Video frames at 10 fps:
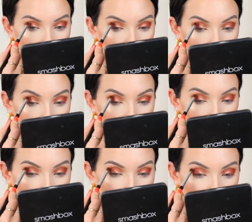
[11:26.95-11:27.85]
right
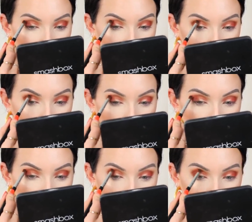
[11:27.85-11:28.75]
above
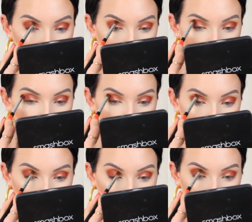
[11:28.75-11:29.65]
where I just put on the other
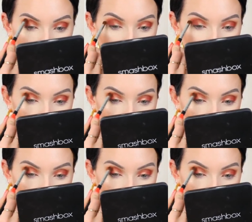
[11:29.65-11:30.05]
shade.